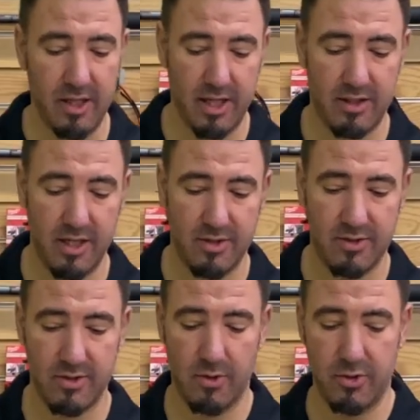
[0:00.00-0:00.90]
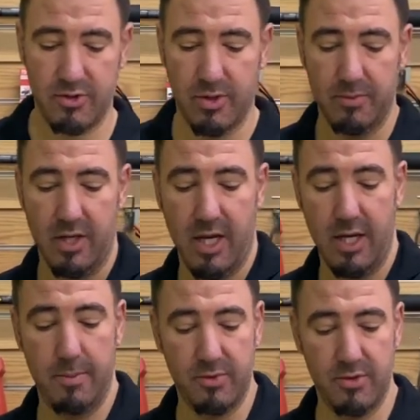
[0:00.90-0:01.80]
like this, or
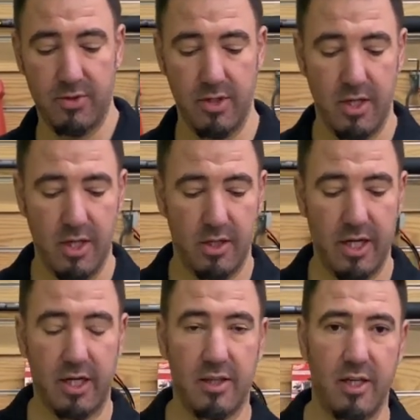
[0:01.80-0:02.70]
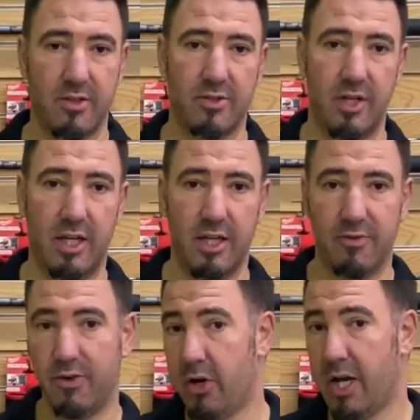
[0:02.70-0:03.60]
sometimes like this, and it gets
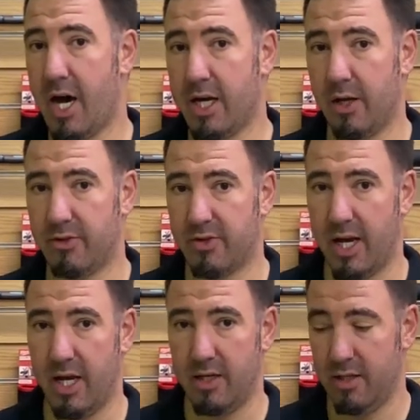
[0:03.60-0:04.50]
very hot outside,